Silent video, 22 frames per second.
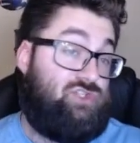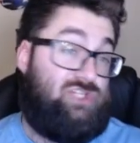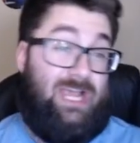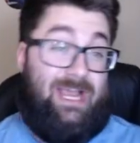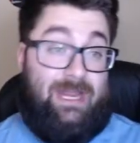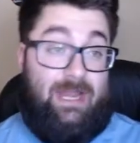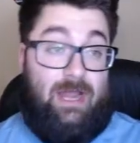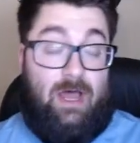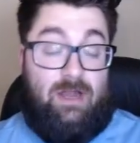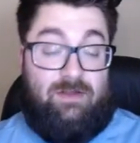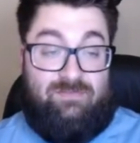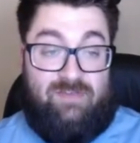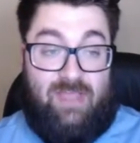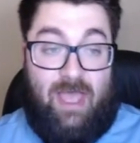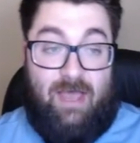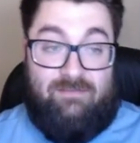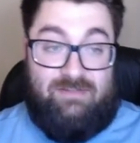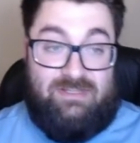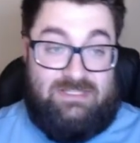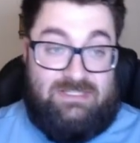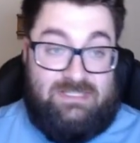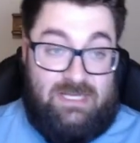Check it out if you
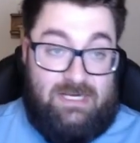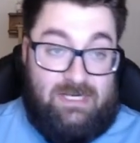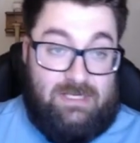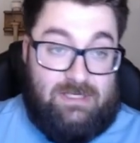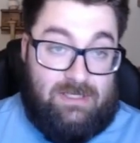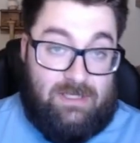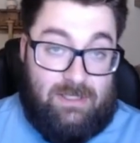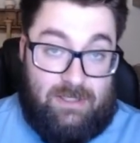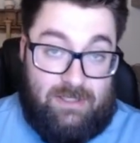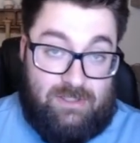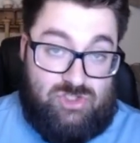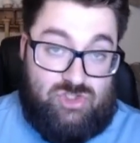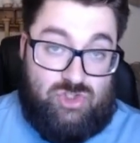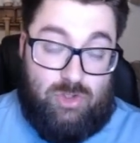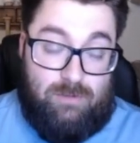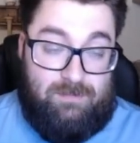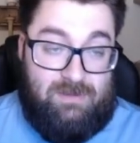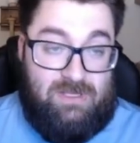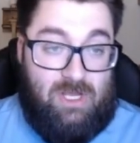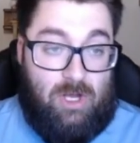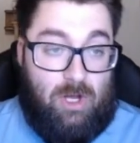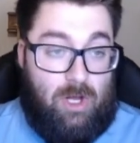haven't seen it. It
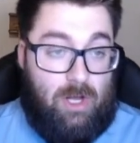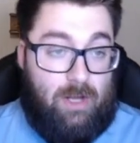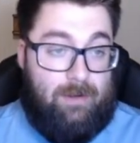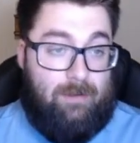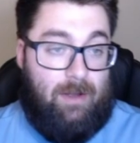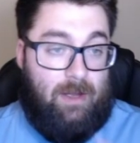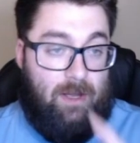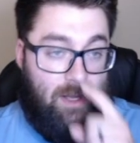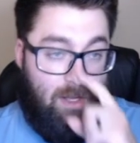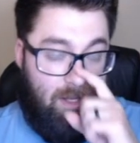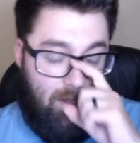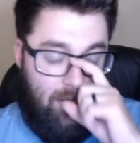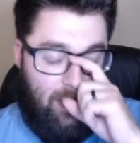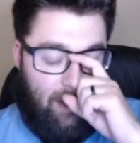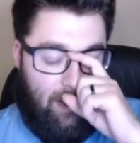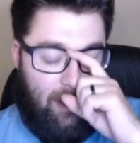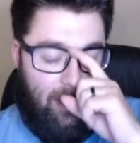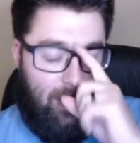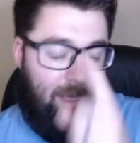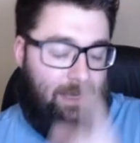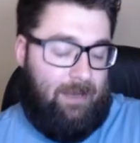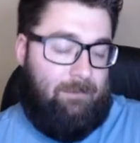should be on
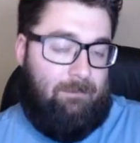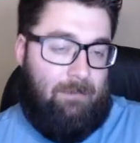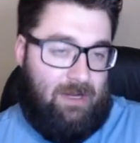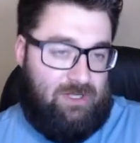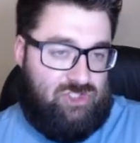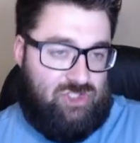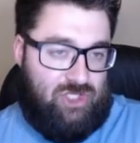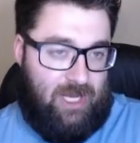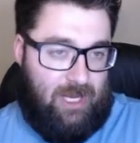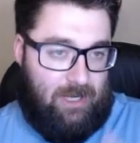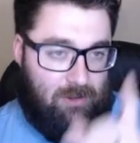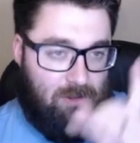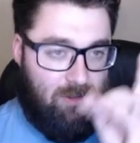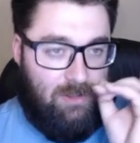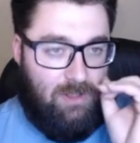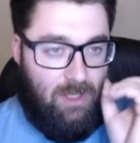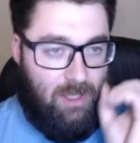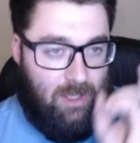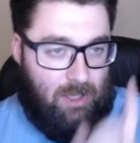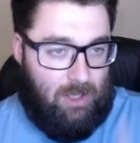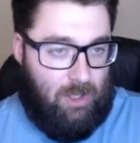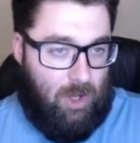in my channel
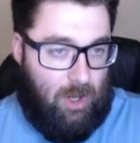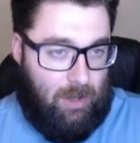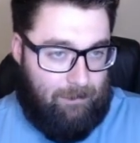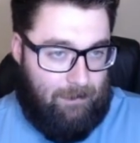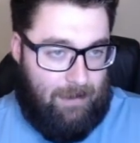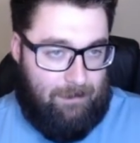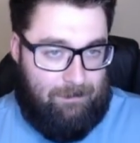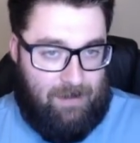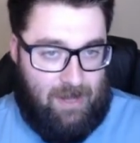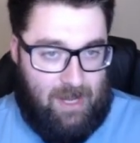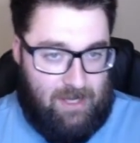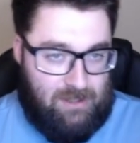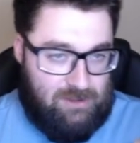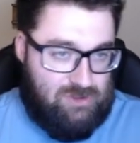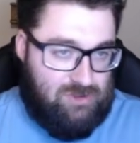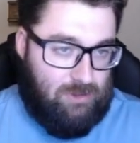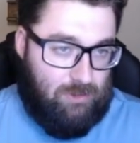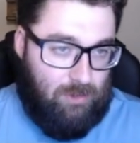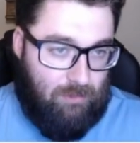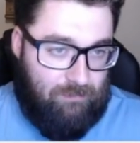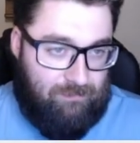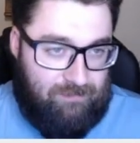on my page,
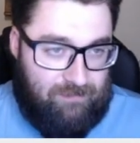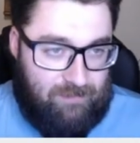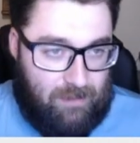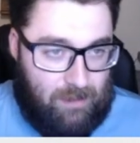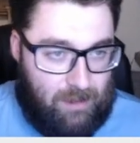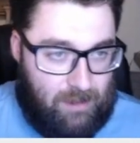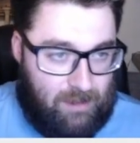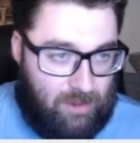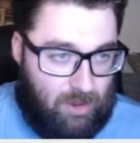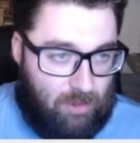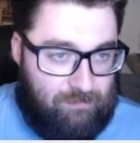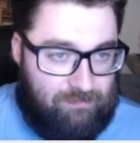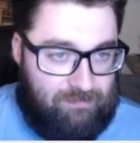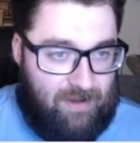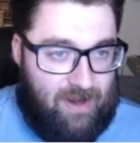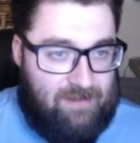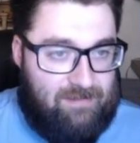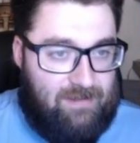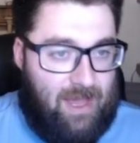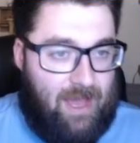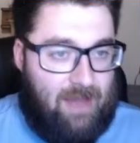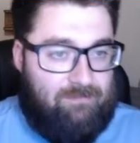so go
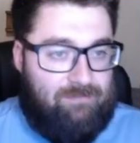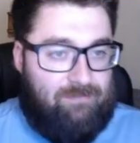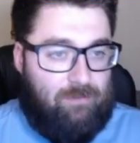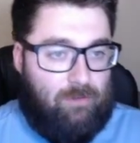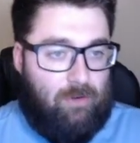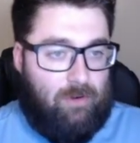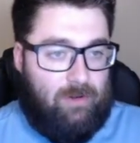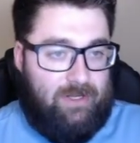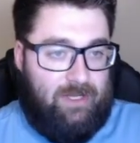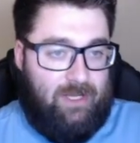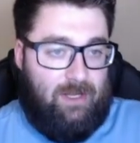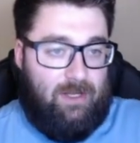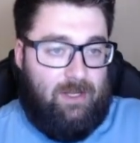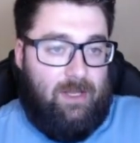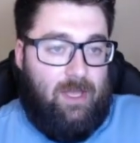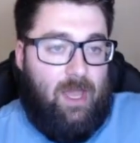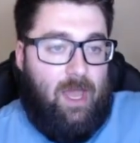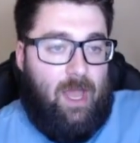find that for you.